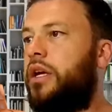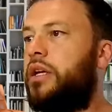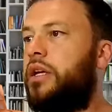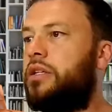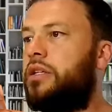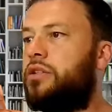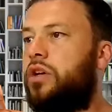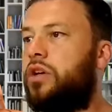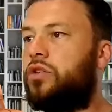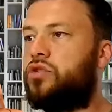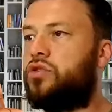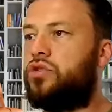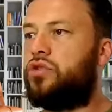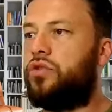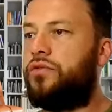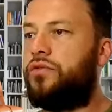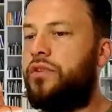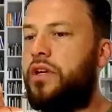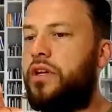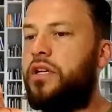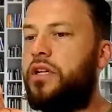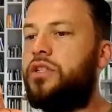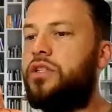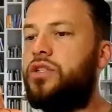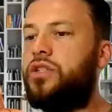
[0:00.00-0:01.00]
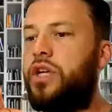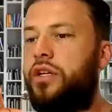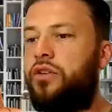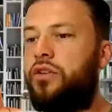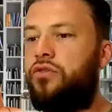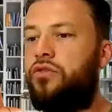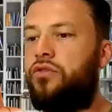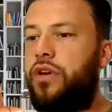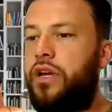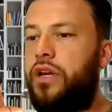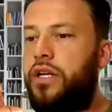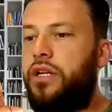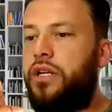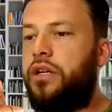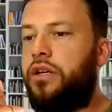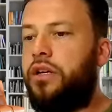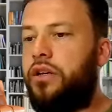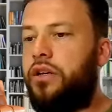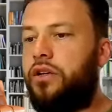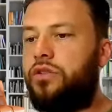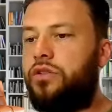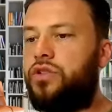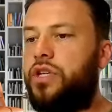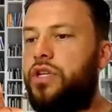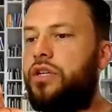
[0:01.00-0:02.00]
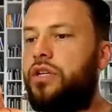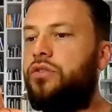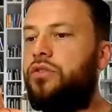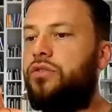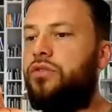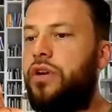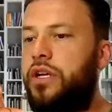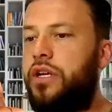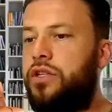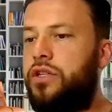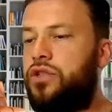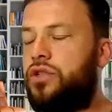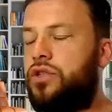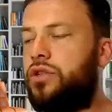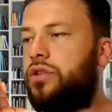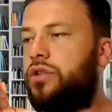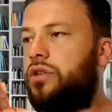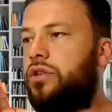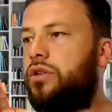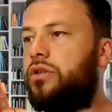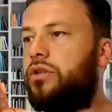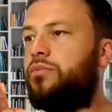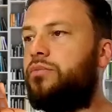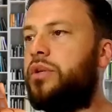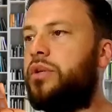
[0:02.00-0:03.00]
He's also very genera uh, generational,